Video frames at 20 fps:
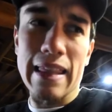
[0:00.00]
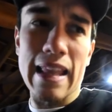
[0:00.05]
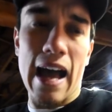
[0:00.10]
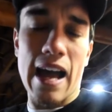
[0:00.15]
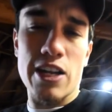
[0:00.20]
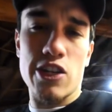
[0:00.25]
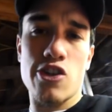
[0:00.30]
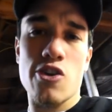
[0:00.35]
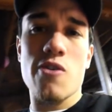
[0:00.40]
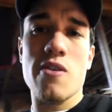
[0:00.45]

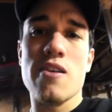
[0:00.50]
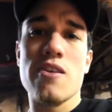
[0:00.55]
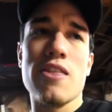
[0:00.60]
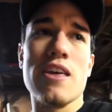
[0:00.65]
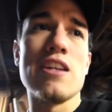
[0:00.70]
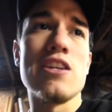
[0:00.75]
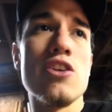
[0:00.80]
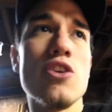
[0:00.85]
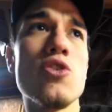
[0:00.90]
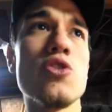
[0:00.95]
lot shorter
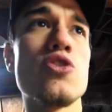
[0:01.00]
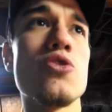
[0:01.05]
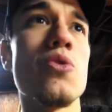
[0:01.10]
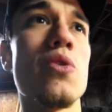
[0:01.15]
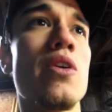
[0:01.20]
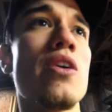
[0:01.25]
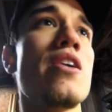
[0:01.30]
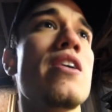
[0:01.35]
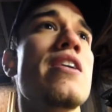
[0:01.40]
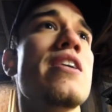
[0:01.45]
than
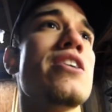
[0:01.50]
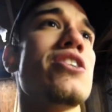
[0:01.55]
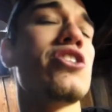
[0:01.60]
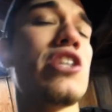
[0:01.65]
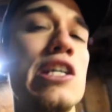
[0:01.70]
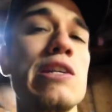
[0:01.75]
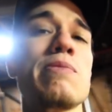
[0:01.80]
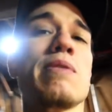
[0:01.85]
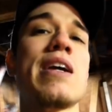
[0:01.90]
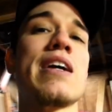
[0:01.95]
usual,
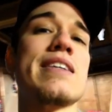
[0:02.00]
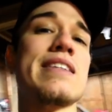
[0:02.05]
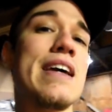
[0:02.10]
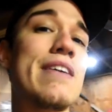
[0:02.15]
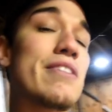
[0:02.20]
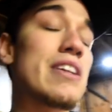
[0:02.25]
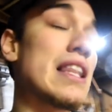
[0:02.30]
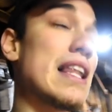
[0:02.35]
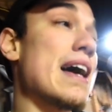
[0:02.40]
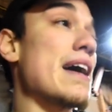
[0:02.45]
just because I
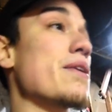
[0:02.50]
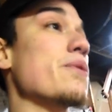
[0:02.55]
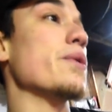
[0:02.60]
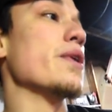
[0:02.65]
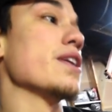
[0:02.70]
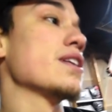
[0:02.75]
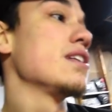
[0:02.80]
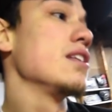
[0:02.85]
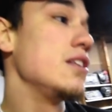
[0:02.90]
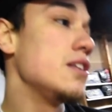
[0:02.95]
have a lot of
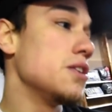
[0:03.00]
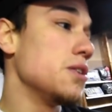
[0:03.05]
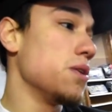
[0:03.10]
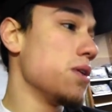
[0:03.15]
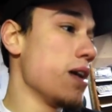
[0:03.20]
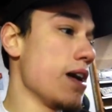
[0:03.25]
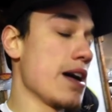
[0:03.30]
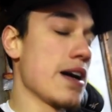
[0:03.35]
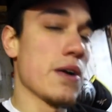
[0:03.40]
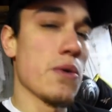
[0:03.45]
work to
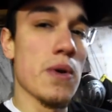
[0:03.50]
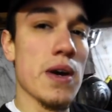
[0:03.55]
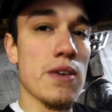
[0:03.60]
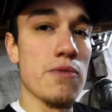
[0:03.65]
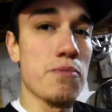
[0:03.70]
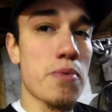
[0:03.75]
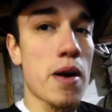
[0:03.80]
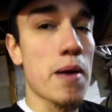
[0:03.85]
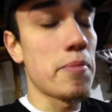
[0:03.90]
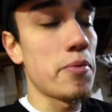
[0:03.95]
do
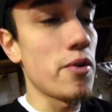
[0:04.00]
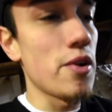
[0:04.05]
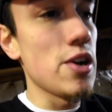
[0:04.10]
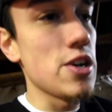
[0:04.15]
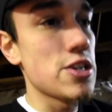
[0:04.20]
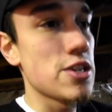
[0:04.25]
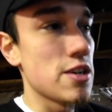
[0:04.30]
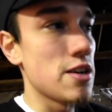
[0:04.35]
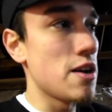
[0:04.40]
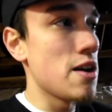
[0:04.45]
in
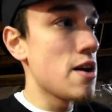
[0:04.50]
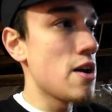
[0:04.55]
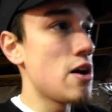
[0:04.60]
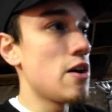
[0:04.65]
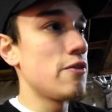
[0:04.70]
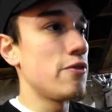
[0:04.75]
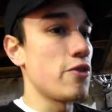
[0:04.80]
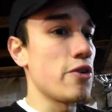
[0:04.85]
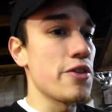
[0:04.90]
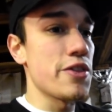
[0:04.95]
preparation
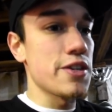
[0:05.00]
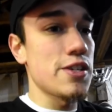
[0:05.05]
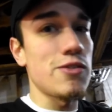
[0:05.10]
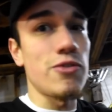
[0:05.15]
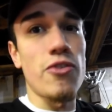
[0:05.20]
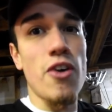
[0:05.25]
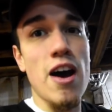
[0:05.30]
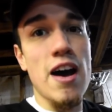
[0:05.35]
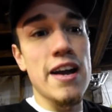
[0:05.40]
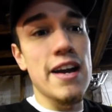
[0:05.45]
for this
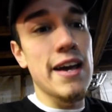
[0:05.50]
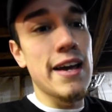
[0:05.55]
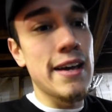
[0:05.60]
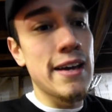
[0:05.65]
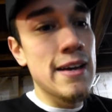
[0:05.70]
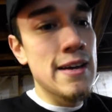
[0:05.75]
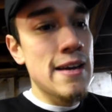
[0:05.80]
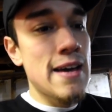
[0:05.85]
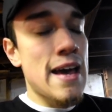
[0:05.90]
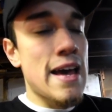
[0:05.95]

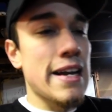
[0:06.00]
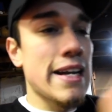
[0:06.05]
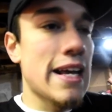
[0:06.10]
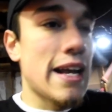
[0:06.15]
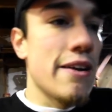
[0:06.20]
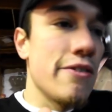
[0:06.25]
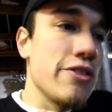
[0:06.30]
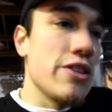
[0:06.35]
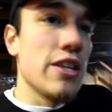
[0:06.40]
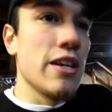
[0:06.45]
Friday and
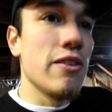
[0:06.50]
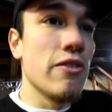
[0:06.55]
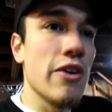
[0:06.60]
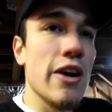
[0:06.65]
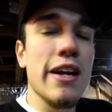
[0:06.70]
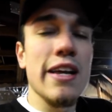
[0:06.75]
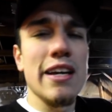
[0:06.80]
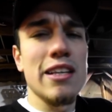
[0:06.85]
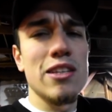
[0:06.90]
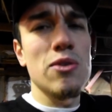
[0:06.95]
get everything ready.